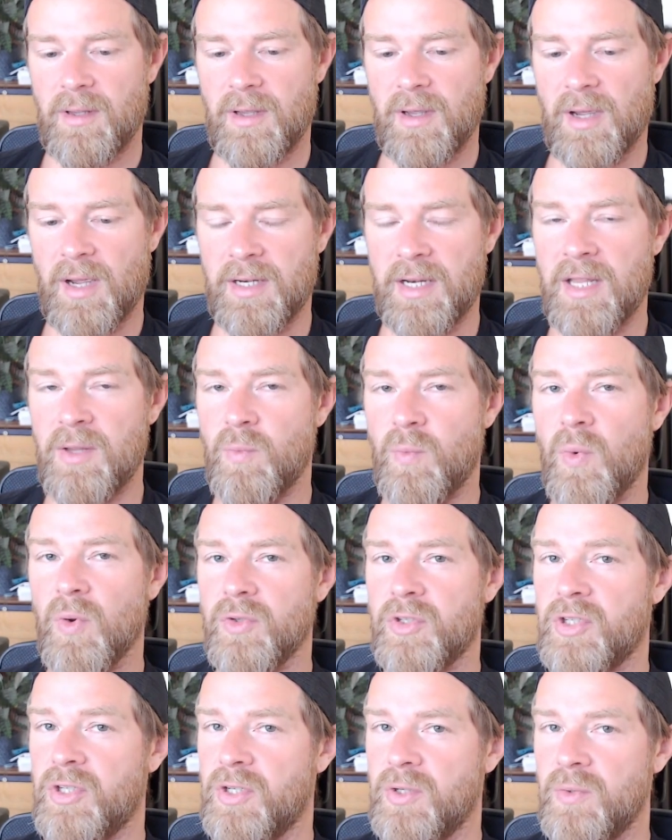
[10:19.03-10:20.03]
and he
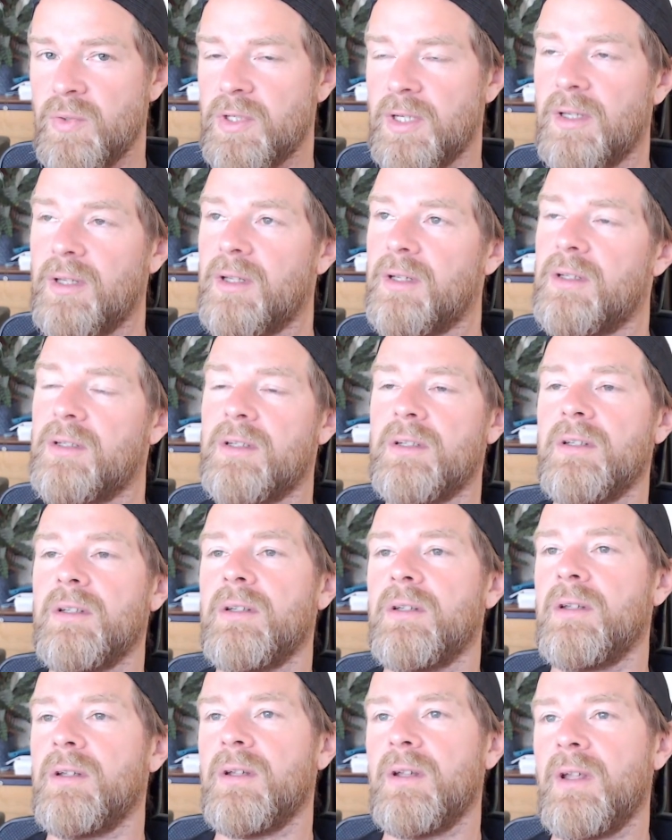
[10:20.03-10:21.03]
was using it,
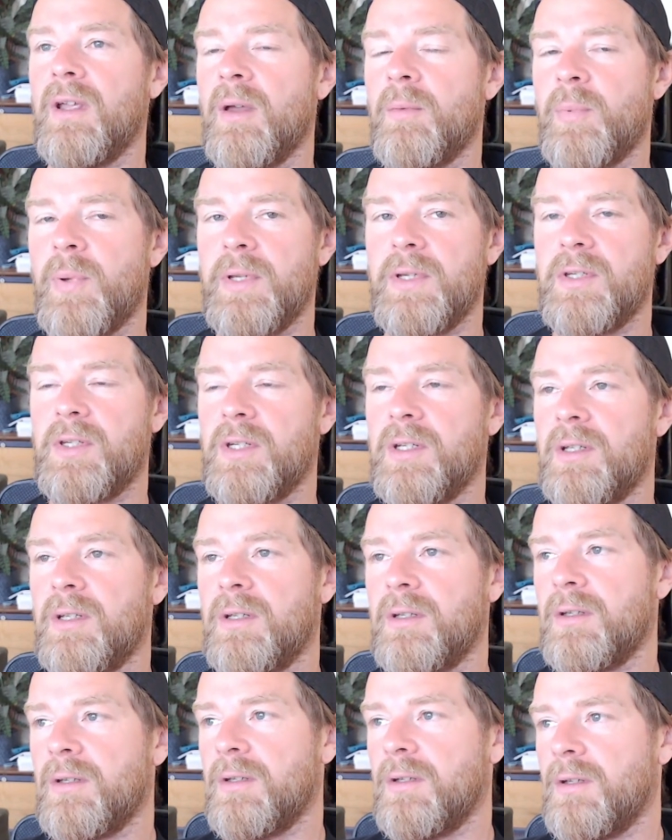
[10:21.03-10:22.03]
a PC.
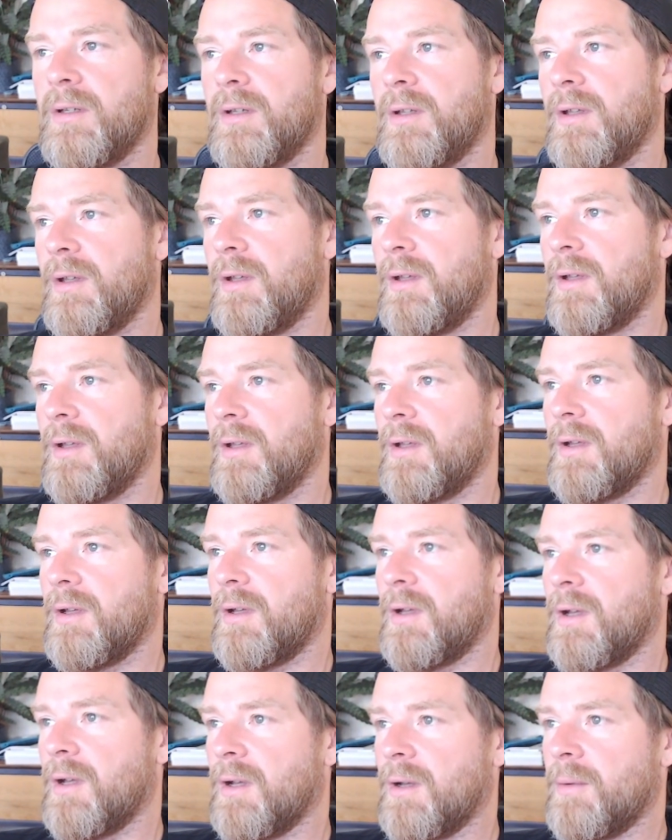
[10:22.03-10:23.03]

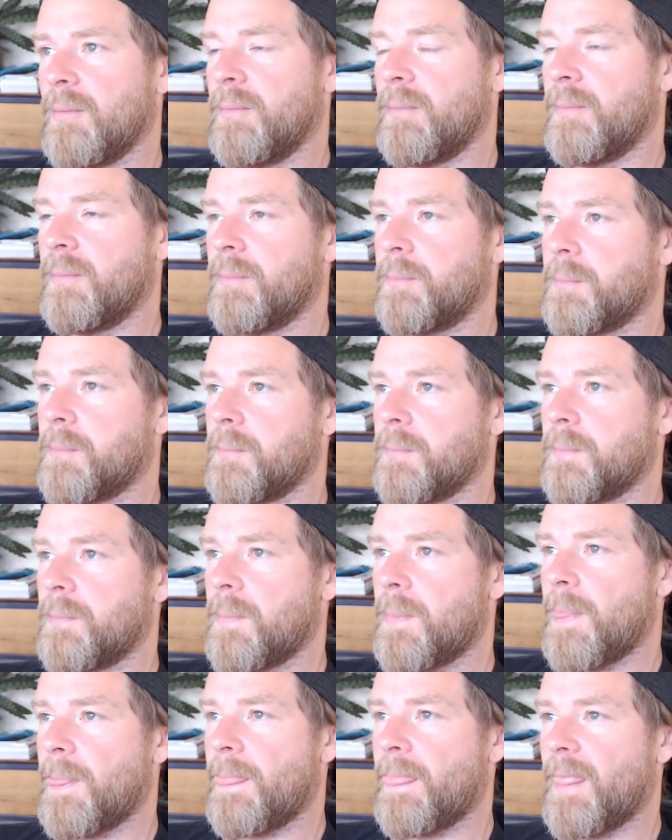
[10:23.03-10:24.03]
And
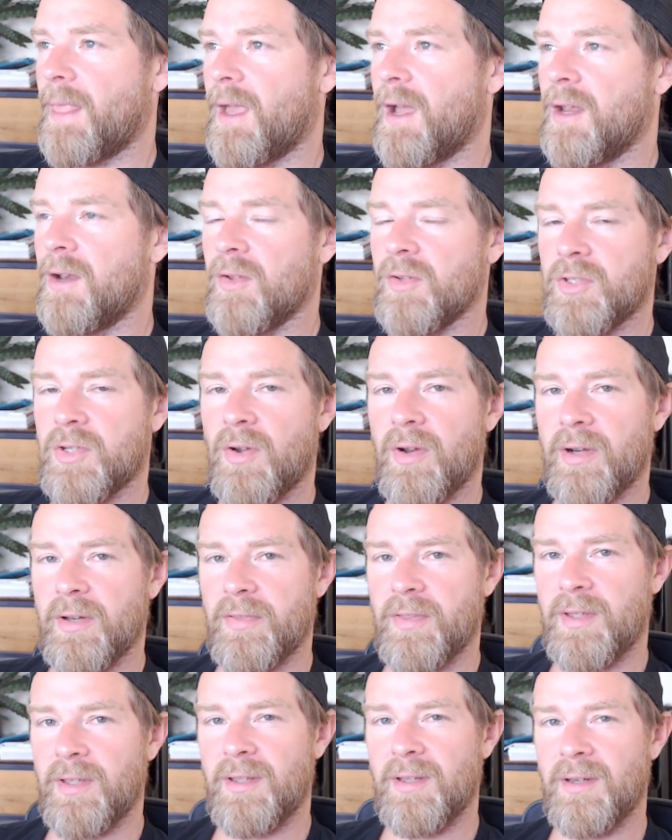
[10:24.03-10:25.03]
I was kind of
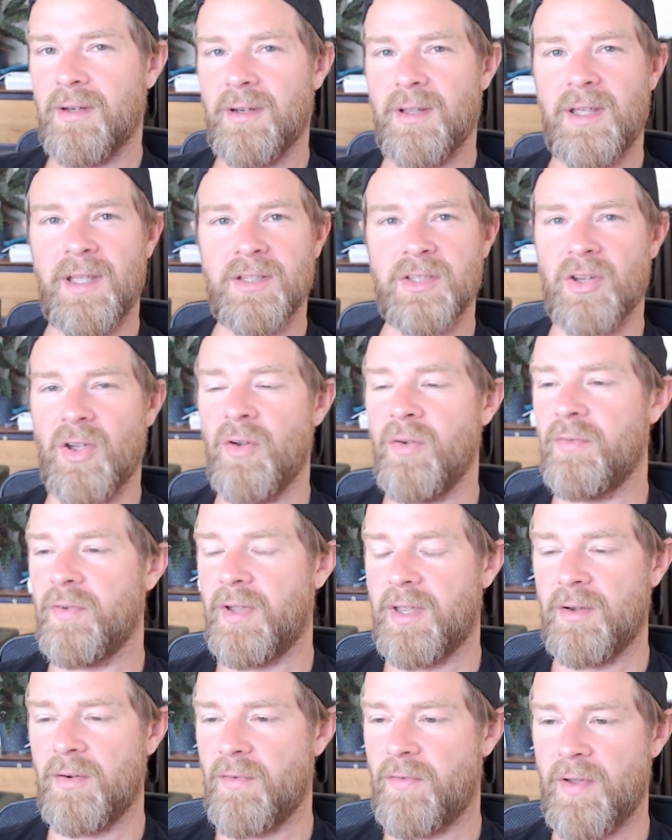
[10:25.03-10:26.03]
thinking it's
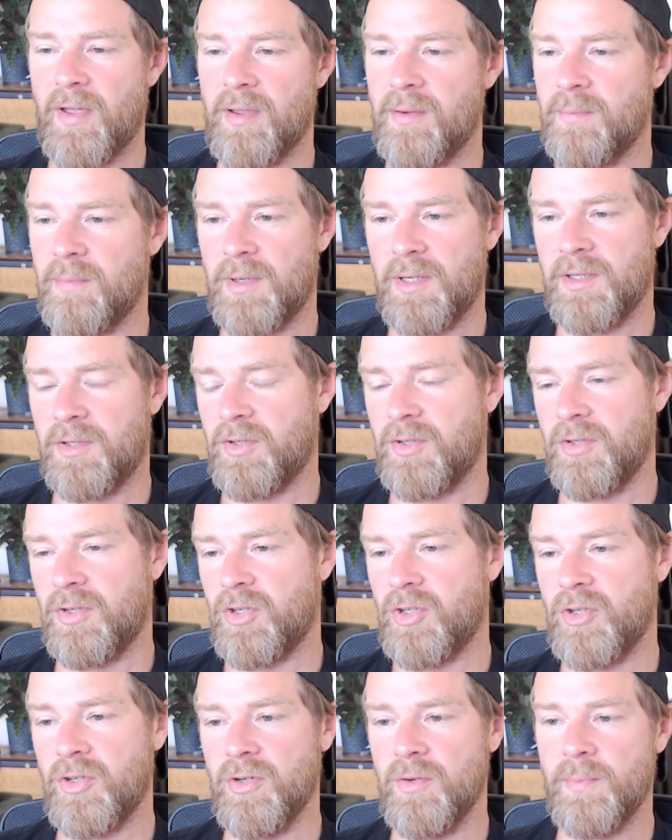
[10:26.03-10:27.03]
overkill for him. It's just
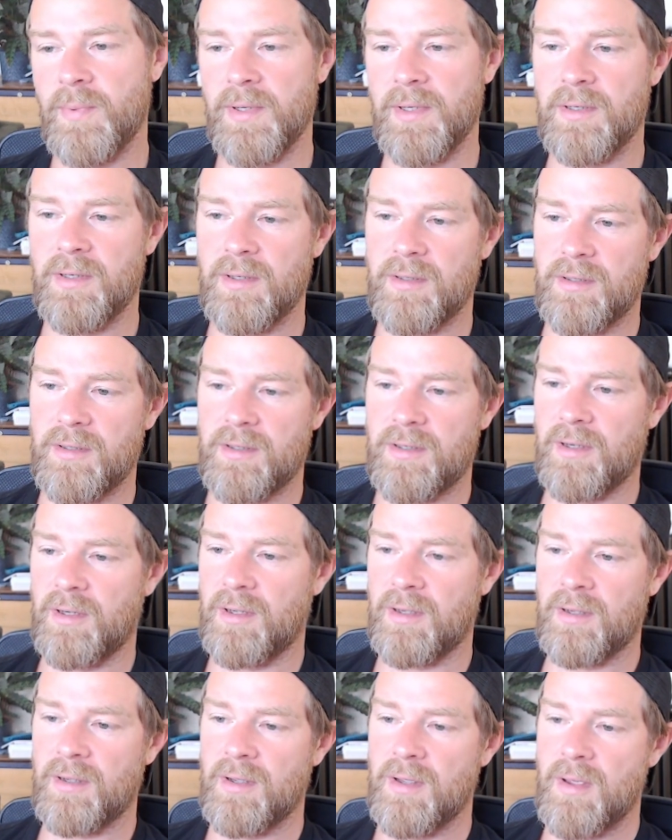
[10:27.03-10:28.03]
stupid
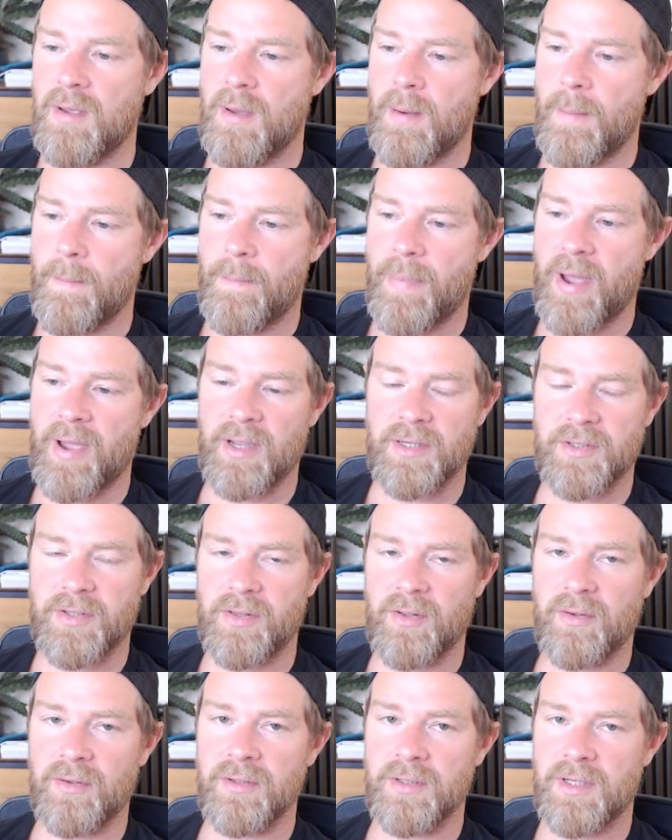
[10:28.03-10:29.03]
to pass that
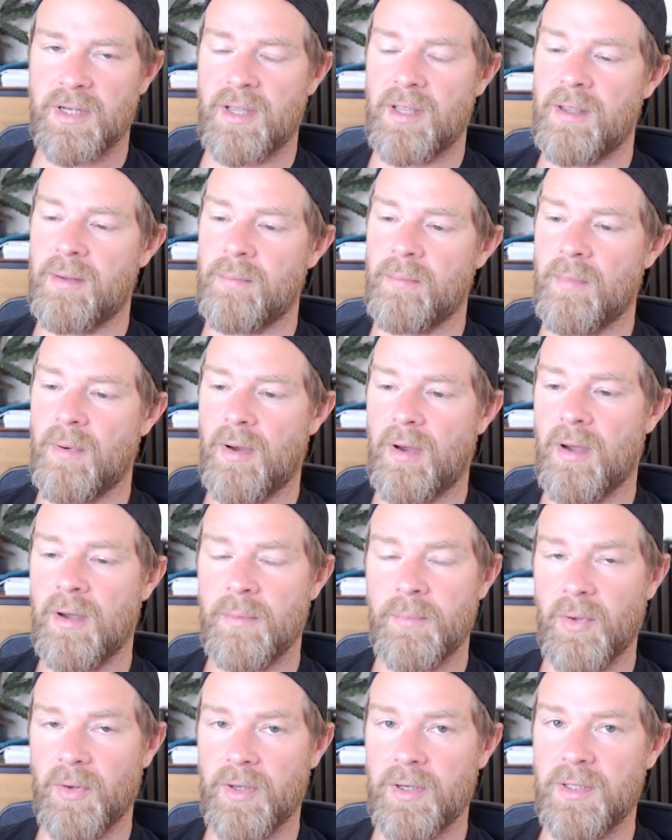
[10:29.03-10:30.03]
on to him. I'm
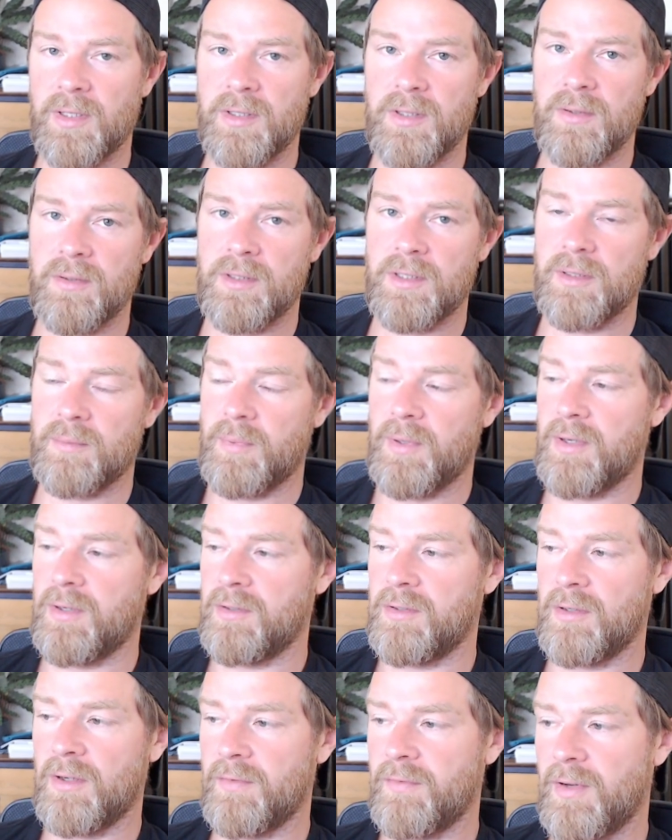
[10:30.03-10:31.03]
not going to use it
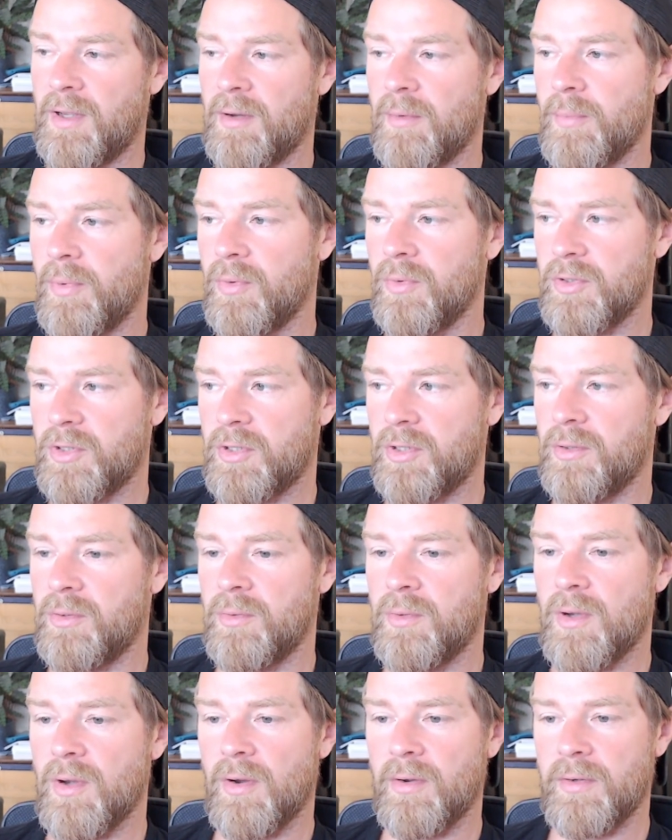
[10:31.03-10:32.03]
because I've now bought two
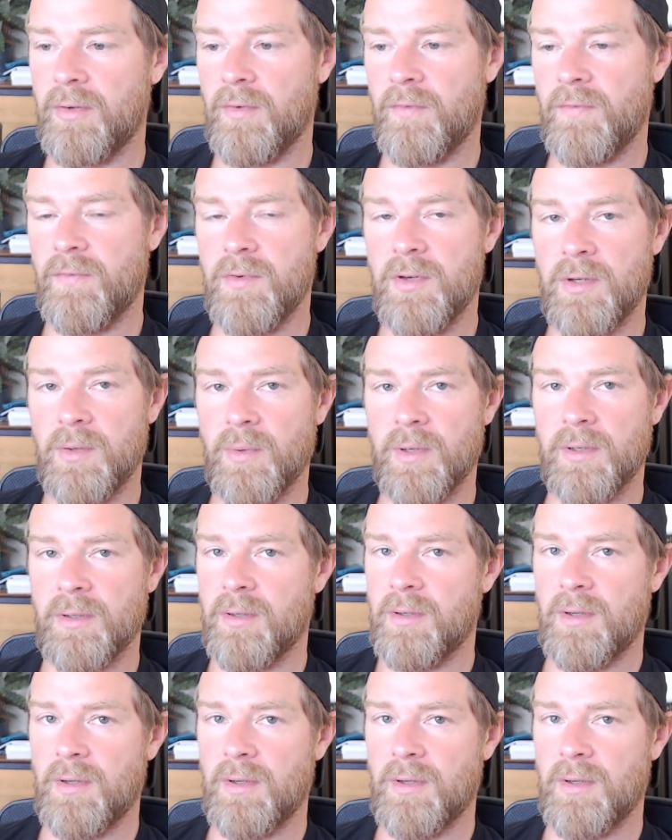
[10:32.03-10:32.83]
kind of newer